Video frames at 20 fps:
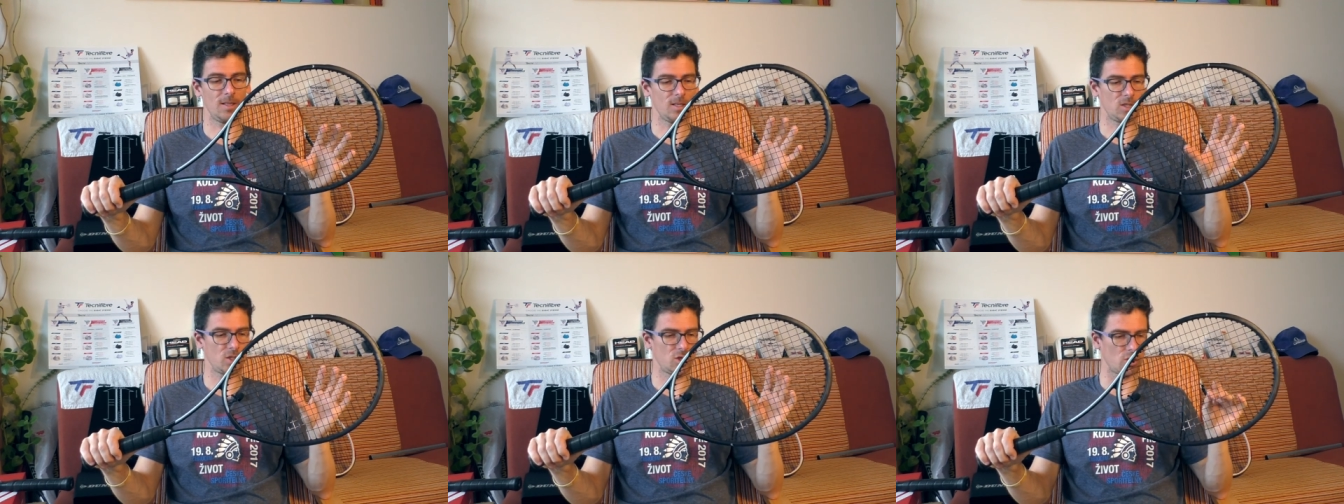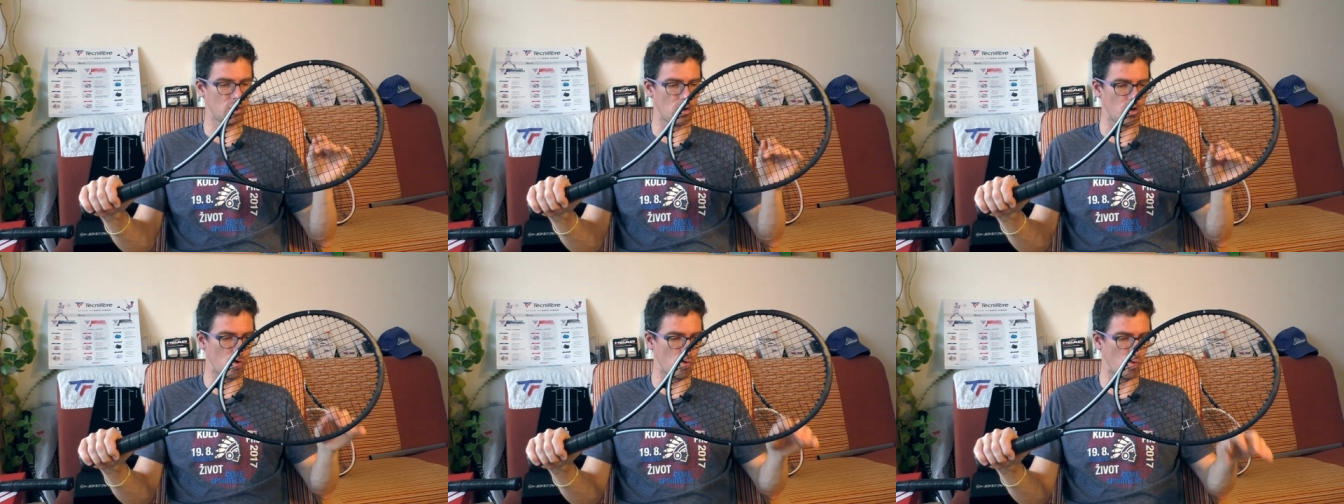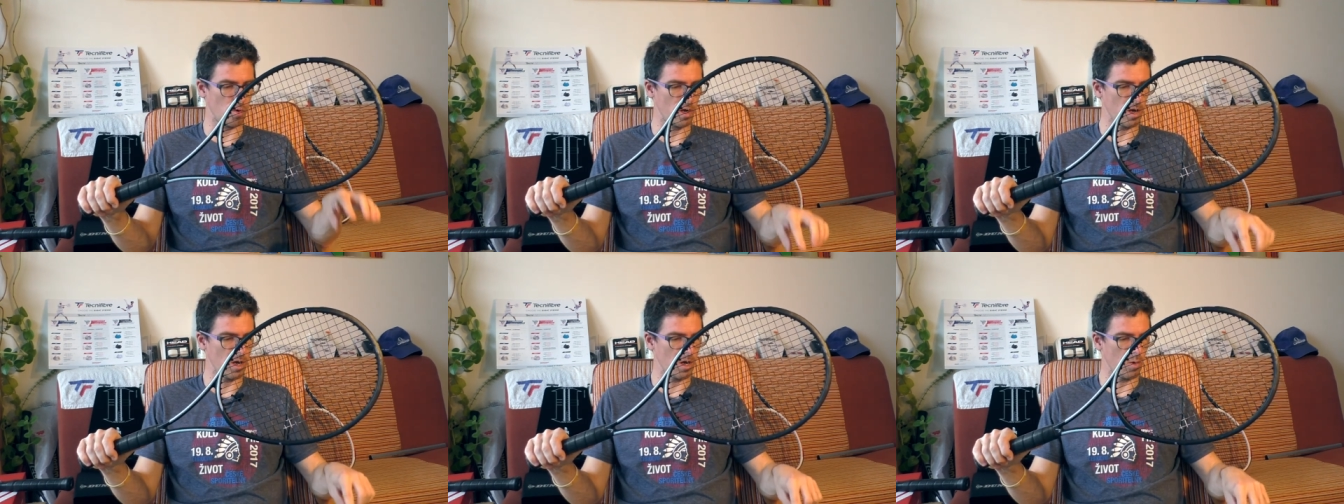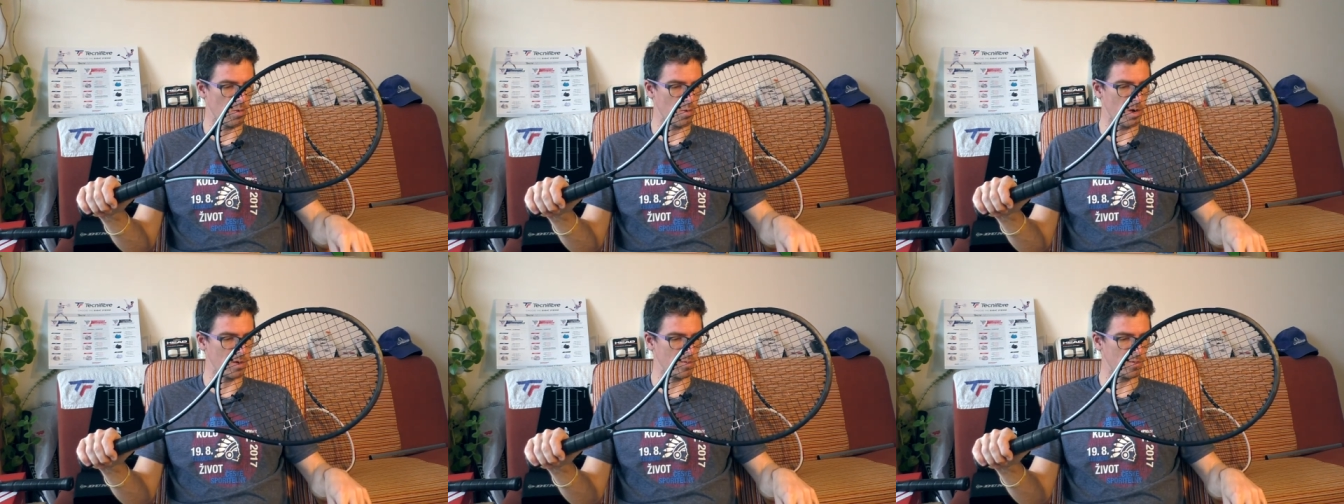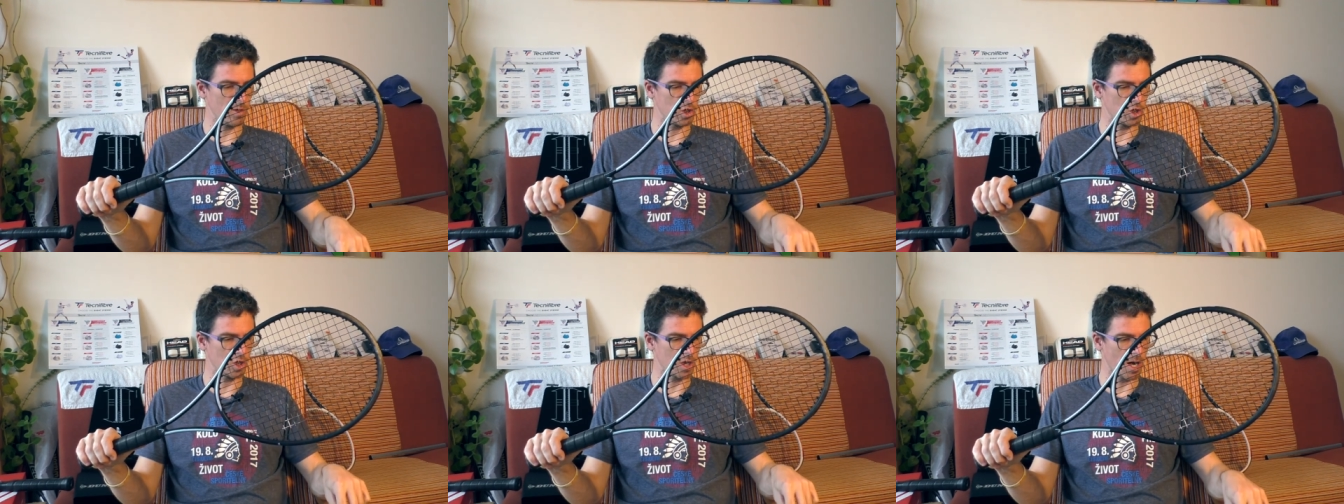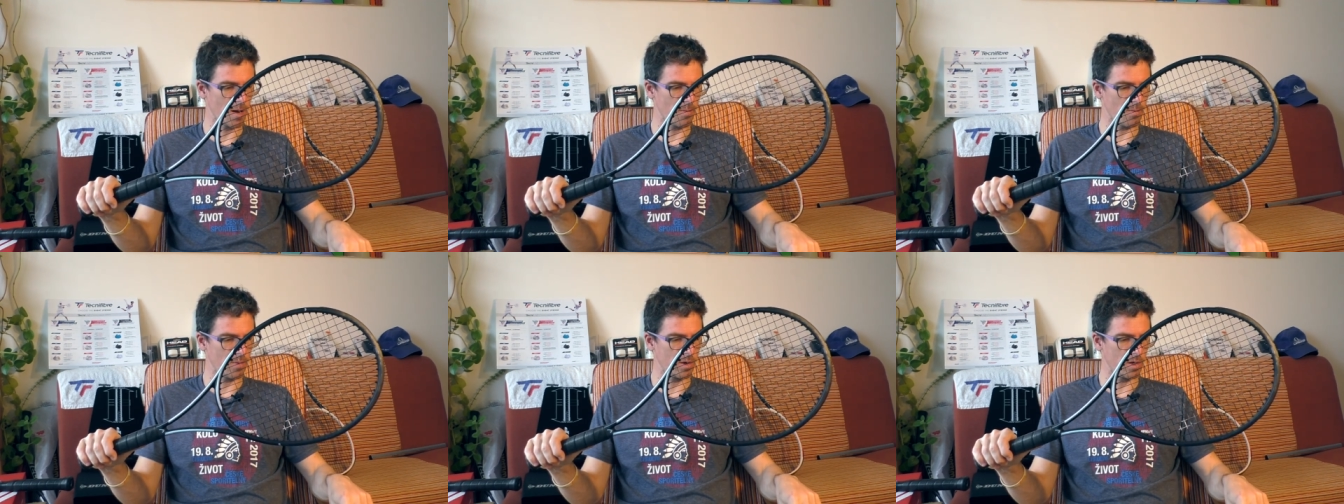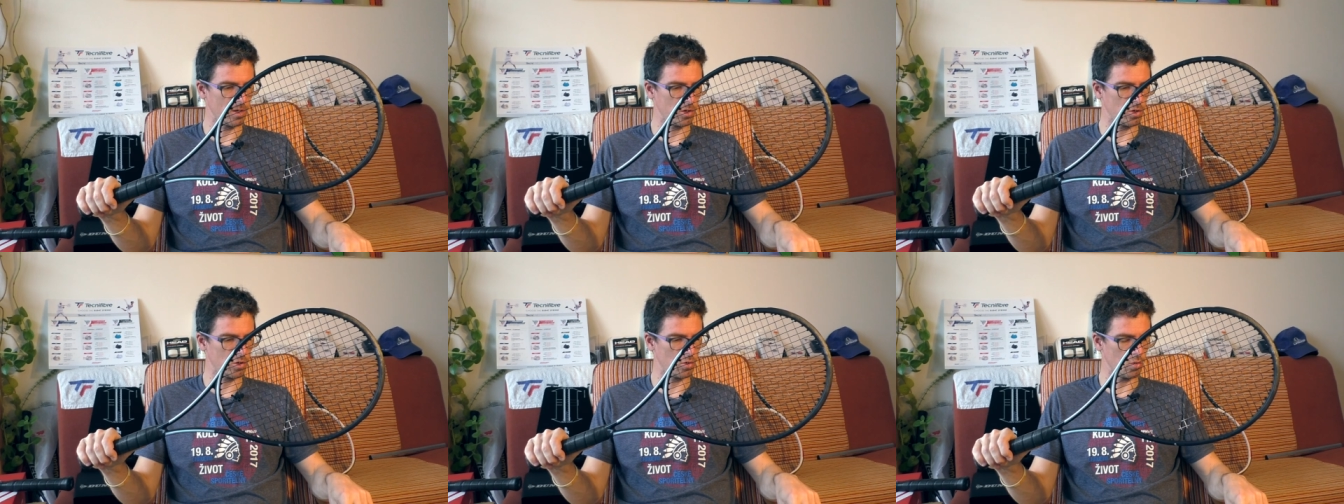So when we jump
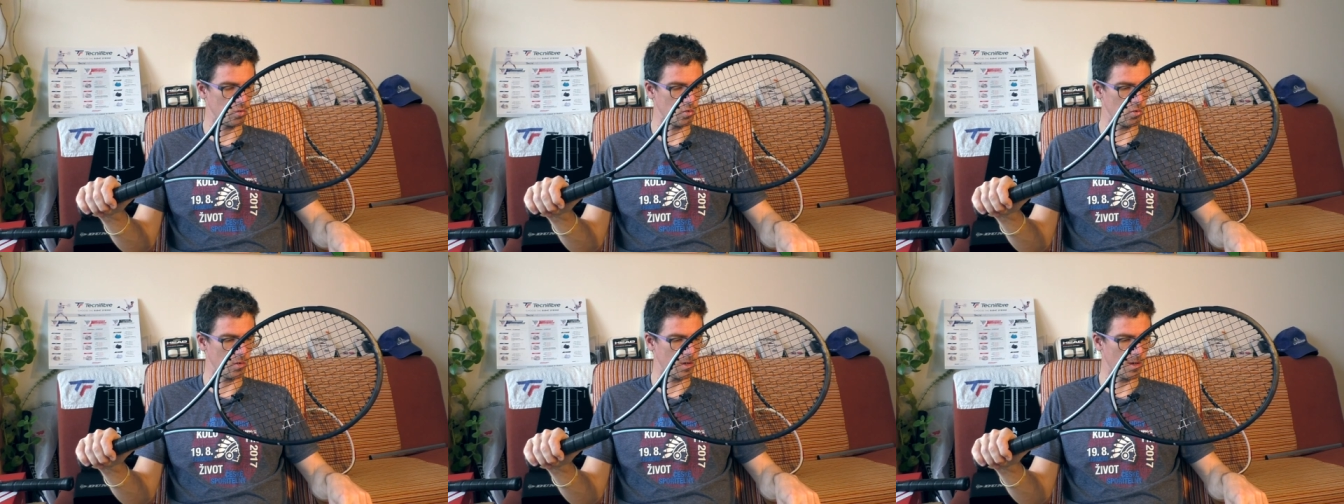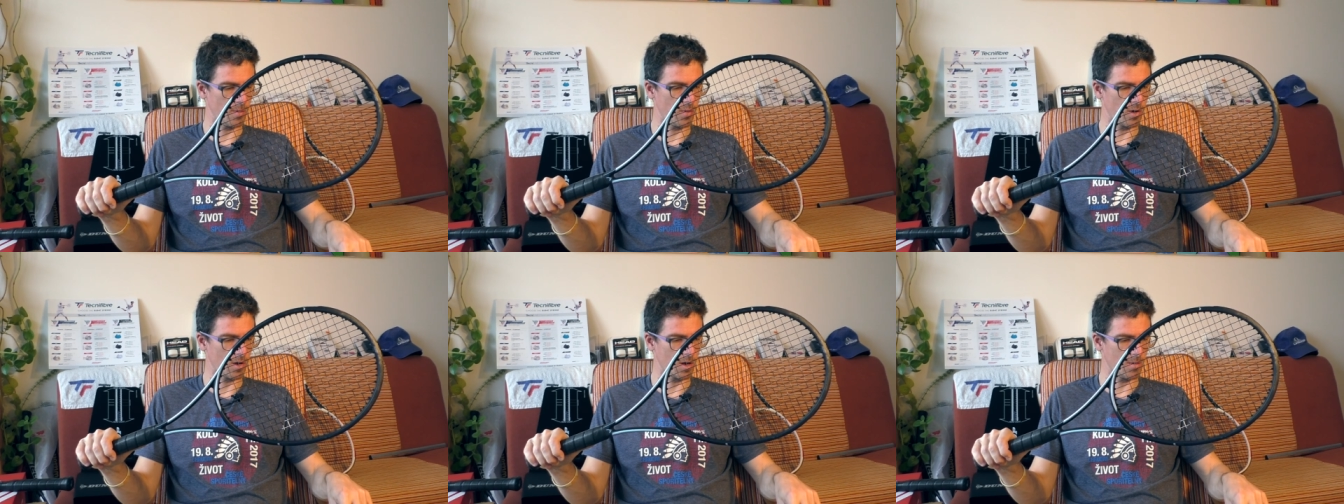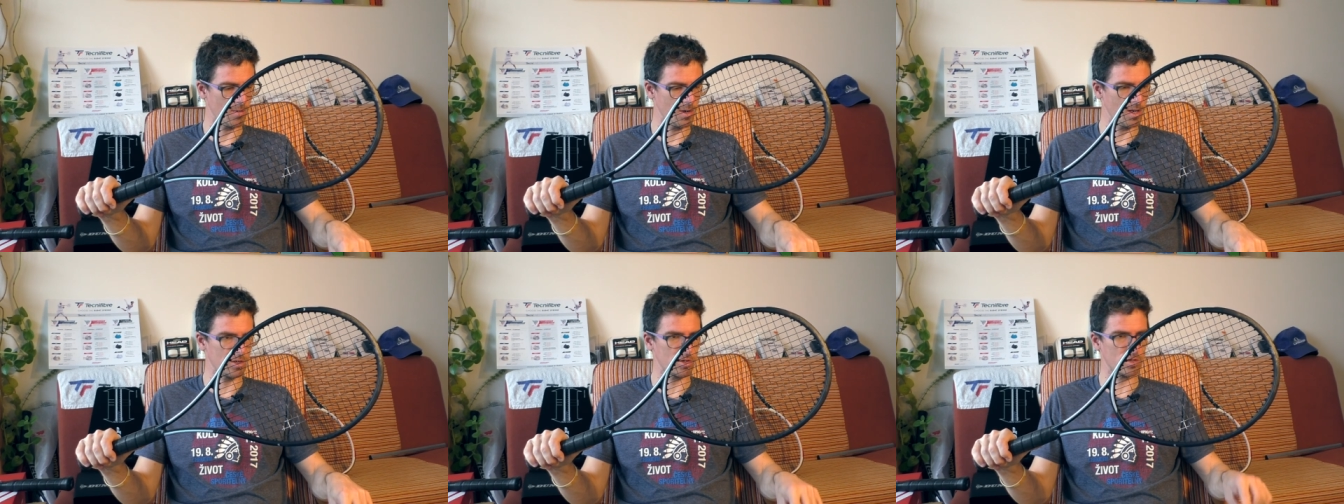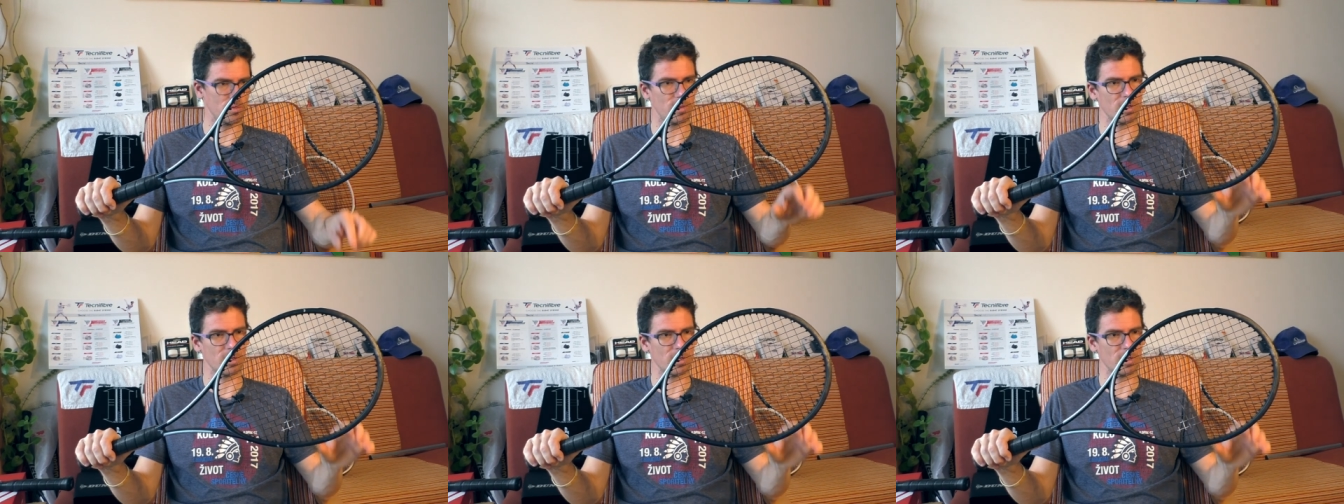to the parameter,